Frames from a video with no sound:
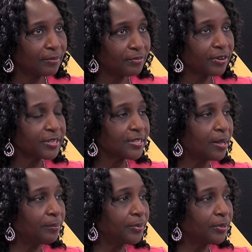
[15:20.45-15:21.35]
for
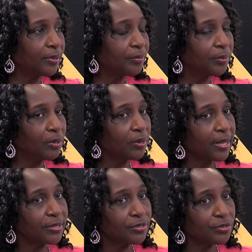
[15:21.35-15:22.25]
example, we look
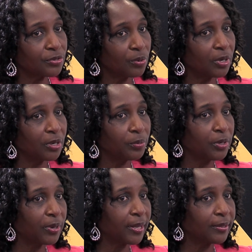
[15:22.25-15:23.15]
at solar, we
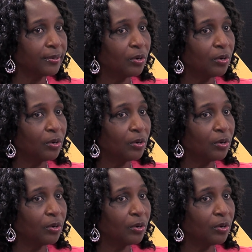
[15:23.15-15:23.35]
look at